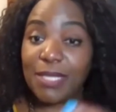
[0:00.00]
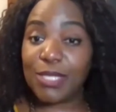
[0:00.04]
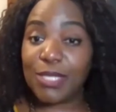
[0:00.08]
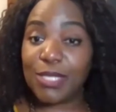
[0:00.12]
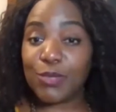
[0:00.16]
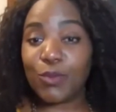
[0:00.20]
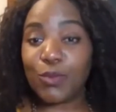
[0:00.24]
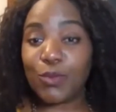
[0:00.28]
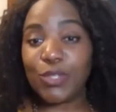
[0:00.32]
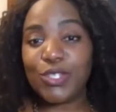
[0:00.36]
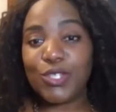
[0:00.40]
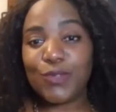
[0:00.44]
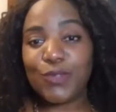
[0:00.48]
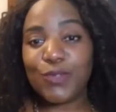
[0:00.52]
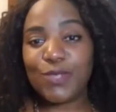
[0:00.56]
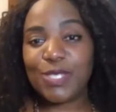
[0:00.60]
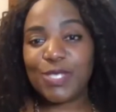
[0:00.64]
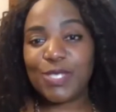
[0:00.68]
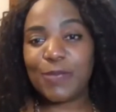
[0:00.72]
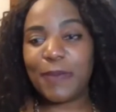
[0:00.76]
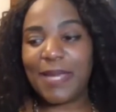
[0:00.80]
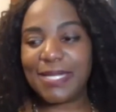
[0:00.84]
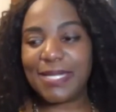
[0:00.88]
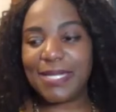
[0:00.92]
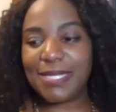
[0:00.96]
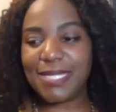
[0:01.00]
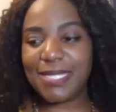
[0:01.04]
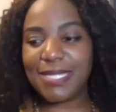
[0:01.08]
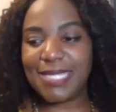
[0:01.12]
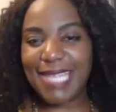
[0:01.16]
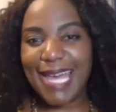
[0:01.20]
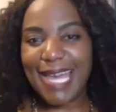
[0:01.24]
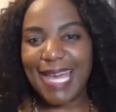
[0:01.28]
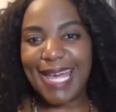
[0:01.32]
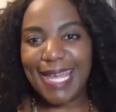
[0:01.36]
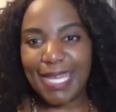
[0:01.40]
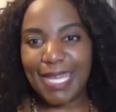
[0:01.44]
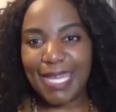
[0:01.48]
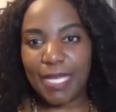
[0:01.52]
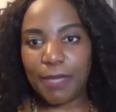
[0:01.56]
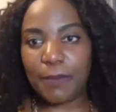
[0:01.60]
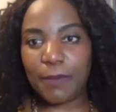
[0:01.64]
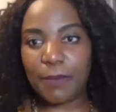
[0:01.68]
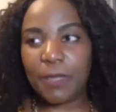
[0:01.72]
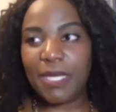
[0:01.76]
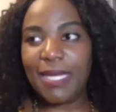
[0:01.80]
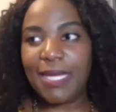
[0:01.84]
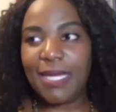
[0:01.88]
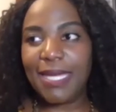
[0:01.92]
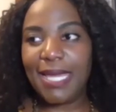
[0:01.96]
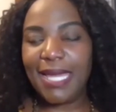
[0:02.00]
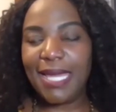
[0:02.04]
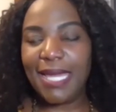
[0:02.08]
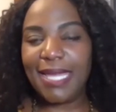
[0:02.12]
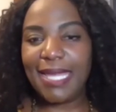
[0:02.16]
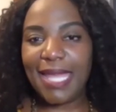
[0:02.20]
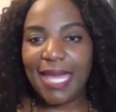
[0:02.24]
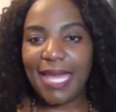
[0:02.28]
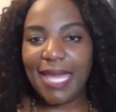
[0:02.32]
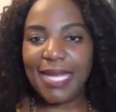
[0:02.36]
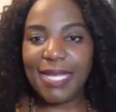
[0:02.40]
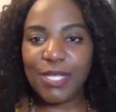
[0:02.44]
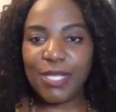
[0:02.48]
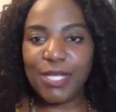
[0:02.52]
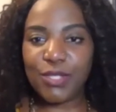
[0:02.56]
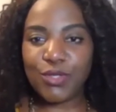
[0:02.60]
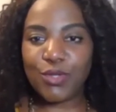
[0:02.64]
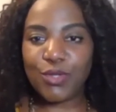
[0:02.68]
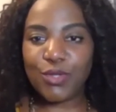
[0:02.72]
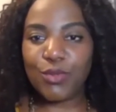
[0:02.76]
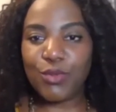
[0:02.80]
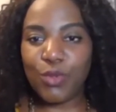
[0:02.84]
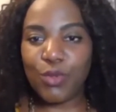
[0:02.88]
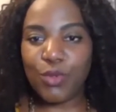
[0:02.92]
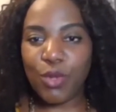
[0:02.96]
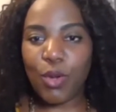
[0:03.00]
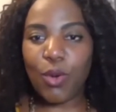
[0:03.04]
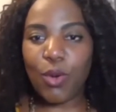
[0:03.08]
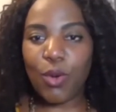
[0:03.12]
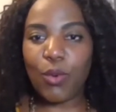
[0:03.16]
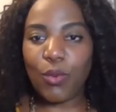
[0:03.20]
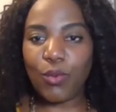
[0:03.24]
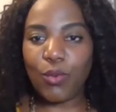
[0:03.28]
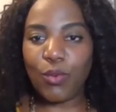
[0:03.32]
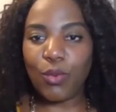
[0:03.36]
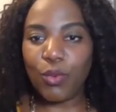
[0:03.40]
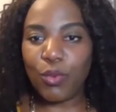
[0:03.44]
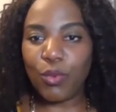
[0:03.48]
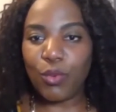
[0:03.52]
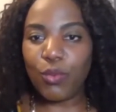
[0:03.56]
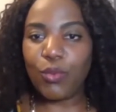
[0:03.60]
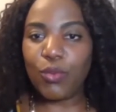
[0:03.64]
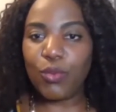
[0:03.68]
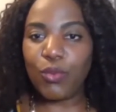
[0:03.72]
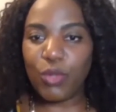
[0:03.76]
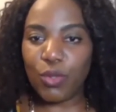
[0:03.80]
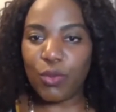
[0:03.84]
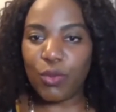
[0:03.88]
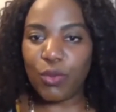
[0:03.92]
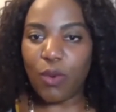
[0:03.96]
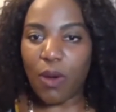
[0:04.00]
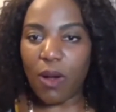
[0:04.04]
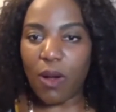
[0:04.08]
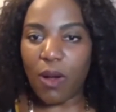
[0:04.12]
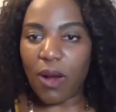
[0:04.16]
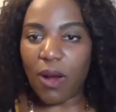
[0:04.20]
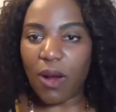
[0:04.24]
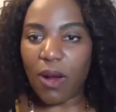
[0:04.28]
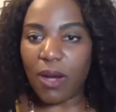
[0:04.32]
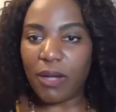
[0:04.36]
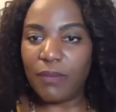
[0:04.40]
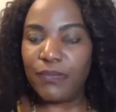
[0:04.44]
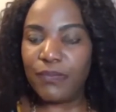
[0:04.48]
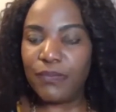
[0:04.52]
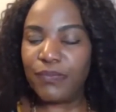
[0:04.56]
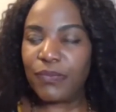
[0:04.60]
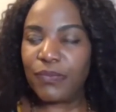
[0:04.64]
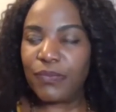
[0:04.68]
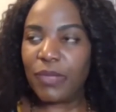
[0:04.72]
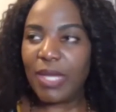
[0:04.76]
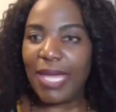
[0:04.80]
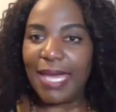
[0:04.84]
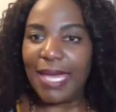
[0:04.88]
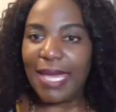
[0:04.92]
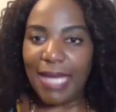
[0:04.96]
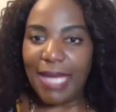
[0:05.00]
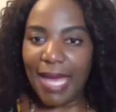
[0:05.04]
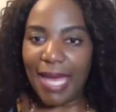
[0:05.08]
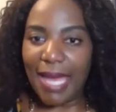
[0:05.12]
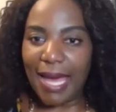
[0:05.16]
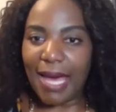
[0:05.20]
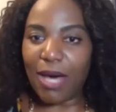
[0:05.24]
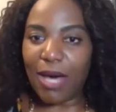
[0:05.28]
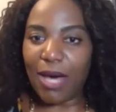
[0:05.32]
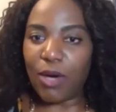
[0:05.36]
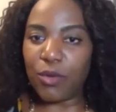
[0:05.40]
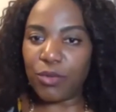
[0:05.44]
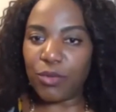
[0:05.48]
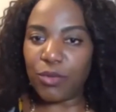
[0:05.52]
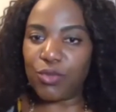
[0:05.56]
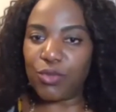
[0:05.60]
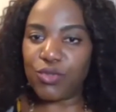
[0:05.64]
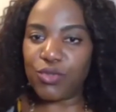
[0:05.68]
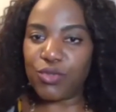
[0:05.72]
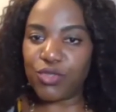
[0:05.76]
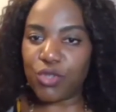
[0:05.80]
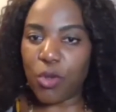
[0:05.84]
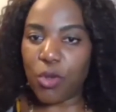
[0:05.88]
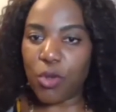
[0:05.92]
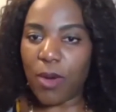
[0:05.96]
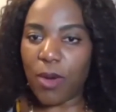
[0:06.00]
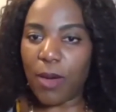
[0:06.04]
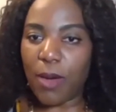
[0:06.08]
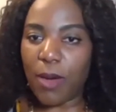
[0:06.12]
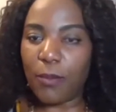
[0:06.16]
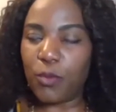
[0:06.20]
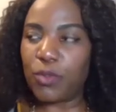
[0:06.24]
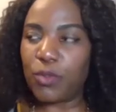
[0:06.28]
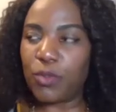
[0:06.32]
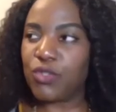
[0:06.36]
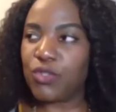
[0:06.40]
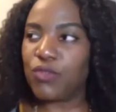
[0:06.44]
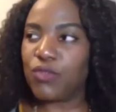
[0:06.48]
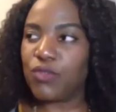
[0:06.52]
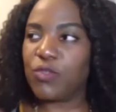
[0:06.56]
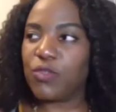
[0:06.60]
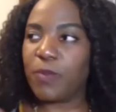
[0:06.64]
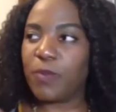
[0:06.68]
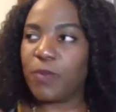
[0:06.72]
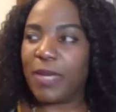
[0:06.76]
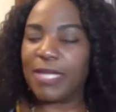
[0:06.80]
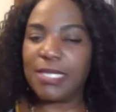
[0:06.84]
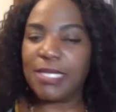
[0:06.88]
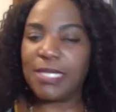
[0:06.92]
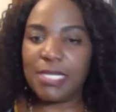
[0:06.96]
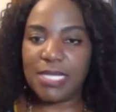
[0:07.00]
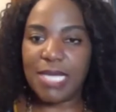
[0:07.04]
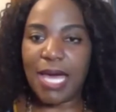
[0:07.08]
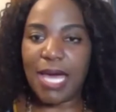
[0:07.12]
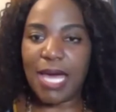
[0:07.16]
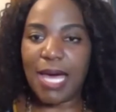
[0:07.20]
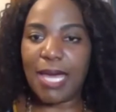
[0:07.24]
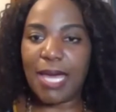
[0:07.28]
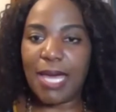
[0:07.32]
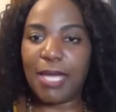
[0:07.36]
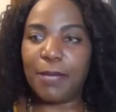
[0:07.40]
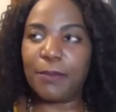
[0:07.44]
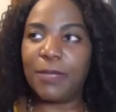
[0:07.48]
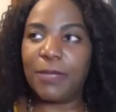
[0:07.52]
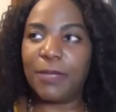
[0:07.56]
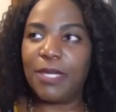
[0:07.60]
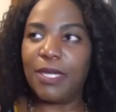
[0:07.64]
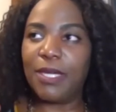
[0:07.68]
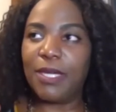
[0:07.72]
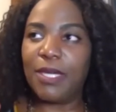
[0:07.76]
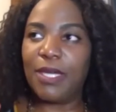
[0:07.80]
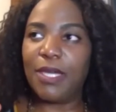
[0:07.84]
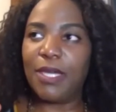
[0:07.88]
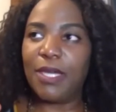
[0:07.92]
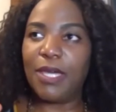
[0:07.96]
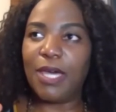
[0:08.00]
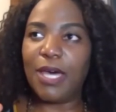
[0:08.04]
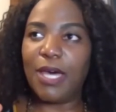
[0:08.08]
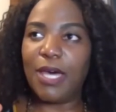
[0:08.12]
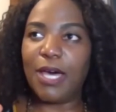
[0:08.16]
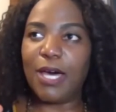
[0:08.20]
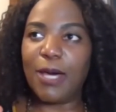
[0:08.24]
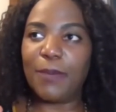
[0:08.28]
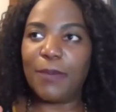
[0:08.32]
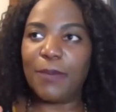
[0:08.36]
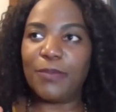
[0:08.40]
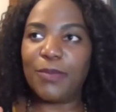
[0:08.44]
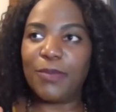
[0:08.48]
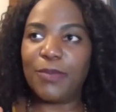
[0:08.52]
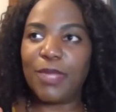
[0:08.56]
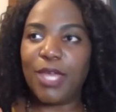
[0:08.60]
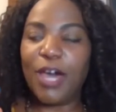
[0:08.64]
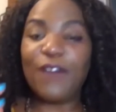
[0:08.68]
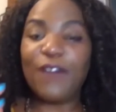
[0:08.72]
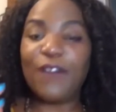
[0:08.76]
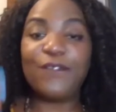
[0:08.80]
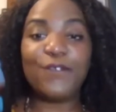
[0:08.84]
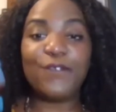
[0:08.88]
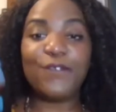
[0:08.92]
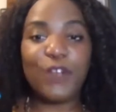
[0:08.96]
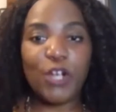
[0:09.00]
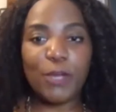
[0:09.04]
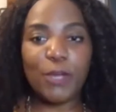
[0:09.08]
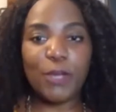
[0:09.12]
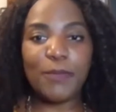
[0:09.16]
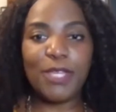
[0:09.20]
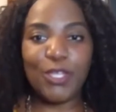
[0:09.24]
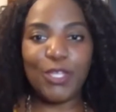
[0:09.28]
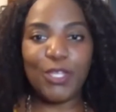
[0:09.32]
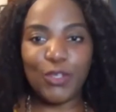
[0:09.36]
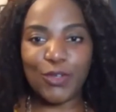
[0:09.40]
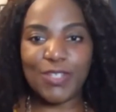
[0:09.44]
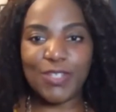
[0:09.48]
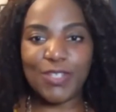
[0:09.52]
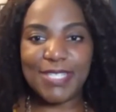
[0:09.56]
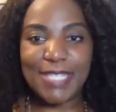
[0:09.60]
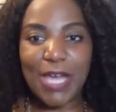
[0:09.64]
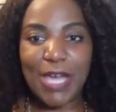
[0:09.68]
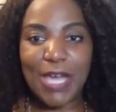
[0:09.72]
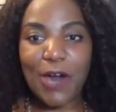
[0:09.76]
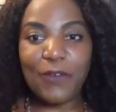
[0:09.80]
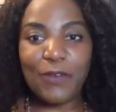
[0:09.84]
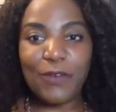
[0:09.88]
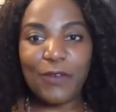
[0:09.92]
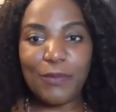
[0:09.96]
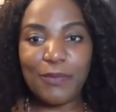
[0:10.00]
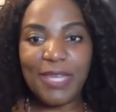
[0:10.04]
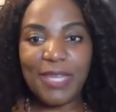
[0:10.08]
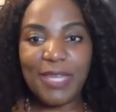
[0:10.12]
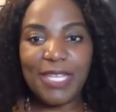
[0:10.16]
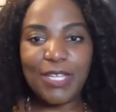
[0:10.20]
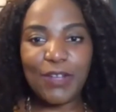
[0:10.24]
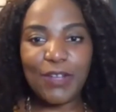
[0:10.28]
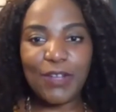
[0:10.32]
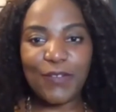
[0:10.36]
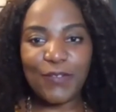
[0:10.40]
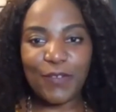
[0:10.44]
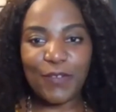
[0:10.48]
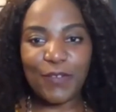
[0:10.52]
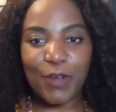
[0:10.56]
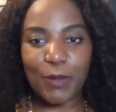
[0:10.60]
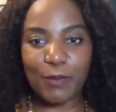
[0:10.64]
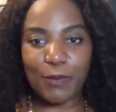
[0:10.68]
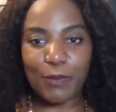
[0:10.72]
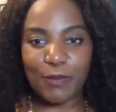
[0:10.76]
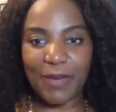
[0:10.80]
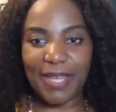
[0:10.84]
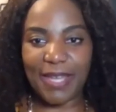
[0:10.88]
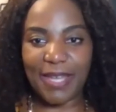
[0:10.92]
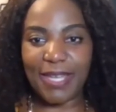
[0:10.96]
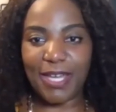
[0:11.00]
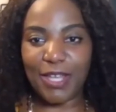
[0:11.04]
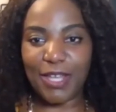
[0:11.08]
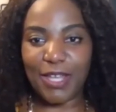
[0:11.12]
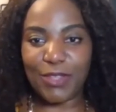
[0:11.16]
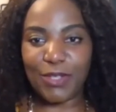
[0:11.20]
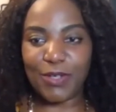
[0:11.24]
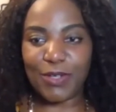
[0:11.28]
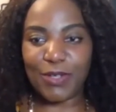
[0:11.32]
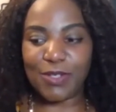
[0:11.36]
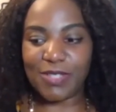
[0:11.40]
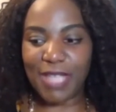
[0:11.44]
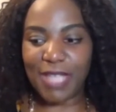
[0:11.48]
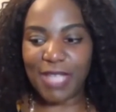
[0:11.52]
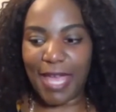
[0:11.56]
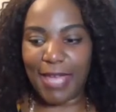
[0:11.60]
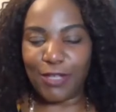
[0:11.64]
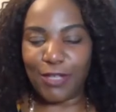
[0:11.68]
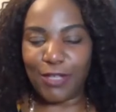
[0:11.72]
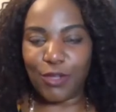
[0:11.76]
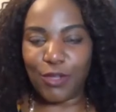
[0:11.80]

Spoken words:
Because once you've spent time getting to know who you are and how you show up, once you spend time affirming yourself and being affirmed by others, and you're